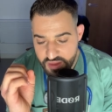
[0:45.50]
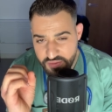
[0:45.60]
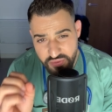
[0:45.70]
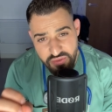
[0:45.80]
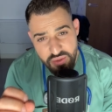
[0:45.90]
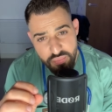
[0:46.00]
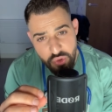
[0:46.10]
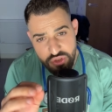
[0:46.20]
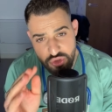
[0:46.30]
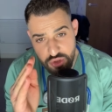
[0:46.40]
Very
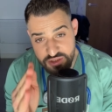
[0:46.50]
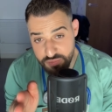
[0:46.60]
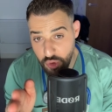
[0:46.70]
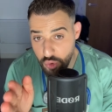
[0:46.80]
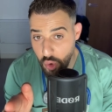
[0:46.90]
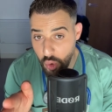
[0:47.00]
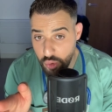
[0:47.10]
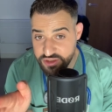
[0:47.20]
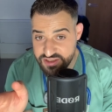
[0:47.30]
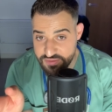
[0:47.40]
important to explore
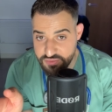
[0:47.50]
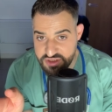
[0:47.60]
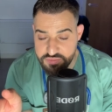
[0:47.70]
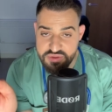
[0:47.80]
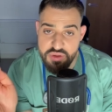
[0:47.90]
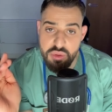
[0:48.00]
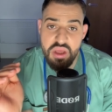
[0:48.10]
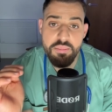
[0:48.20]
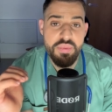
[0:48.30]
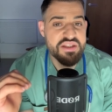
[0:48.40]
all symptoms.
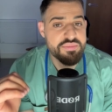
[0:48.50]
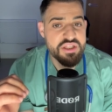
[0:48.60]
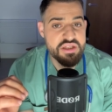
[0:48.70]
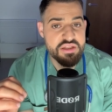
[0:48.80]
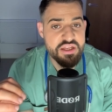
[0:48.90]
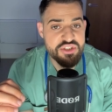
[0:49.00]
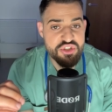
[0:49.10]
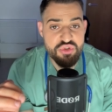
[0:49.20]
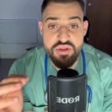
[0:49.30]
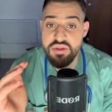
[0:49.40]
Then past medical
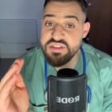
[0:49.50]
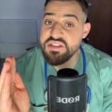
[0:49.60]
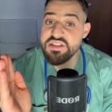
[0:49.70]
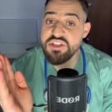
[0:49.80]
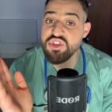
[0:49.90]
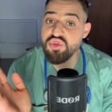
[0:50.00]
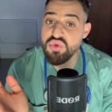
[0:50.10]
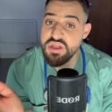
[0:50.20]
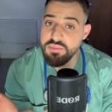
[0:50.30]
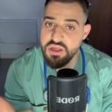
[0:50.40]
history. This is
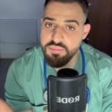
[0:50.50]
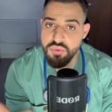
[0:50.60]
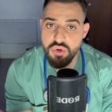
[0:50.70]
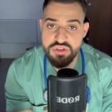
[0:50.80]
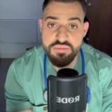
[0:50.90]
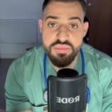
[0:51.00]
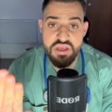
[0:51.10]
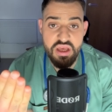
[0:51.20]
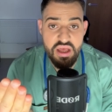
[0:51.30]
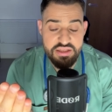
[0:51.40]
extremely important
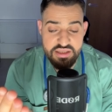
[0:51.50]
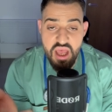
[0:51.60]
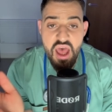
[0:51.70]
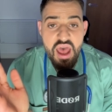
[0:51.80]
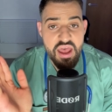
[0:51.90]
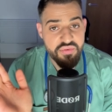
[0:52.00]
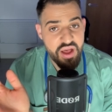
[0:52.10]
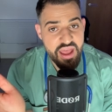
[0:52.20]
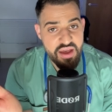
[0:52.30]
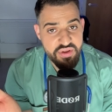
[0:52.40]
because if
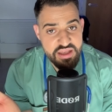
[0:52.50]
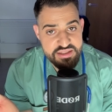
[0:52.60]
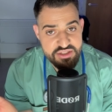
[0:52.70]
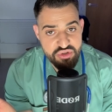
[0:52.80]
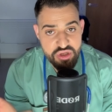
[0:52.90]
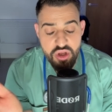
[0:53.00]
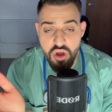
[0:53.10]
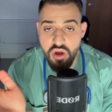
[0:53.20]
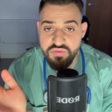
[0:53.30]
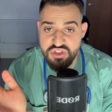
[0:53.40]
I have a history
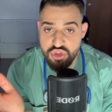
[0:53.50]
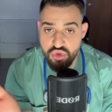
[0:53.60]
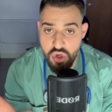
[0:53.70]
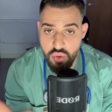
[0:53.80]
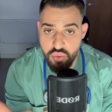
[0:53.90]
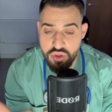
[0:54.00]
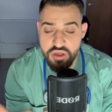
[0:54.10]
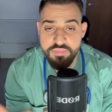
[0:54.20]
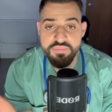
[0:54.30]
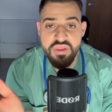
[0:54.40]
of stroke
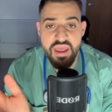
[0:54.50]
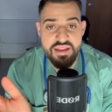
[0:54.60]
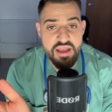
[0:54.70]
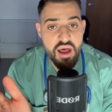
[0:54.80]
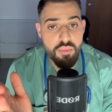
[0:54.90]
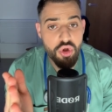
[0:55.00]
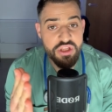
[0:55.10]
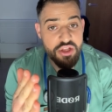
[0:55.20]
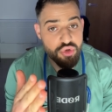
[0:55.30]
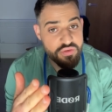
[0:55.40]
and I'm on
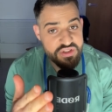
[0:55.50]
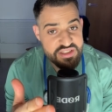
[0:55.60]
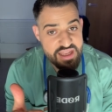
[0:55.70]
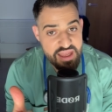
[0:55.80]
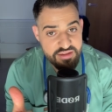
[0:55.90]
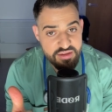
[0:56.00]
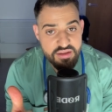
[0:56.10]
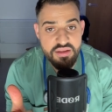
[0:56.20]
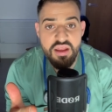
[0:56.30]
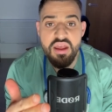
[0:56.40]

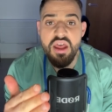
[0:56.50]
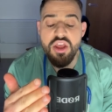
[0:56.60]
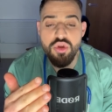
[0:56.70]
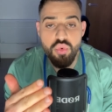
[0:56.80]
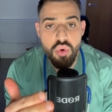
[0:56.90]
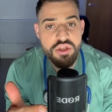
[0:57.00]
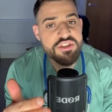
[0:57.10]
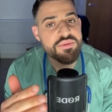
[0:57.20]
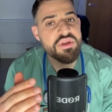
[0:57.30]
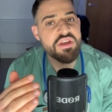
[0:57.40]
atorvastatin, you want
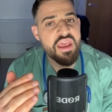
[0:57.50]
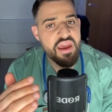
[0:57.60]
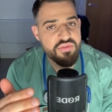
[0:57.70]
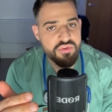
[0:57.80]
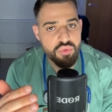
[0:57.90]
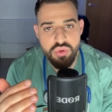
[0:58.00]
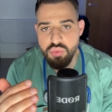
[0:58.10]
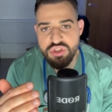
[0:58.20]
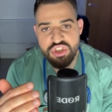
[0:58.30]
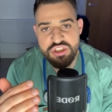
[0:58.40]
to be careful with
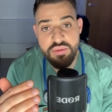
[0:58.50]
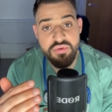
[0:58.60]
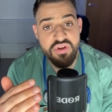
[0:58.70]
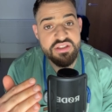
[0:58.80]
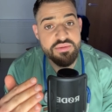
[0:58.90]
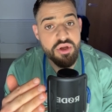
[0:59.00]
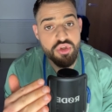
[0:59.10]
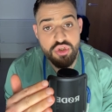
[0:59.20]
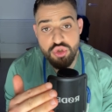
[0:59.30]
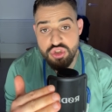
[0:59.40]
which type of
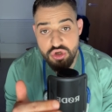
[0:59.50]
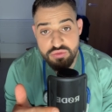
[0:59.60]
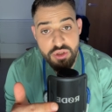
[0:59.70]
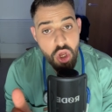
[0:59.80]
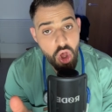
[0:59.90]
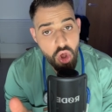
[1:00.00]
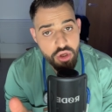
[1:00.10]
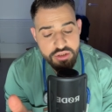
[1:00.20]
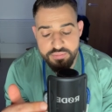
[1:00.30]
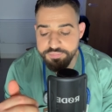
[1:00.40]
antibiotic you start me on.